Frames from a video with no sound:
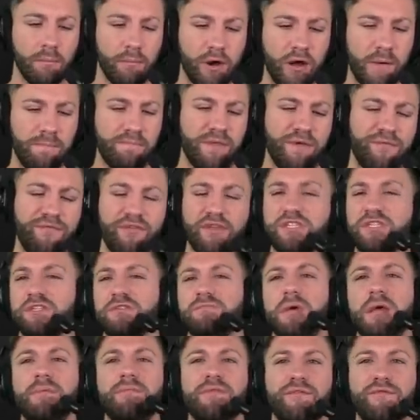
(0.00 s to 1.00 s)
But if this is
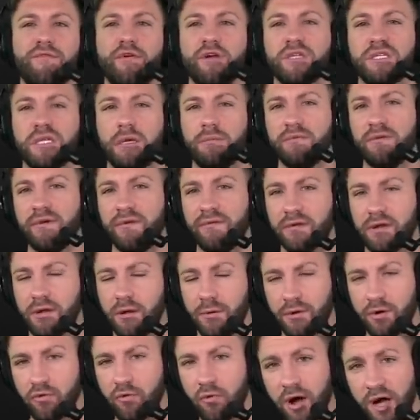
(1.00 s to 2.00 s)
maybe the first time you've ever
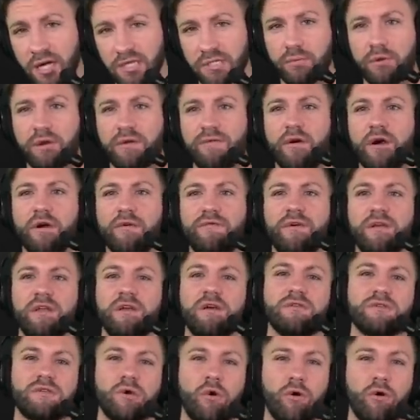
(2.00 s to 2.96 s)
come across one of our videos,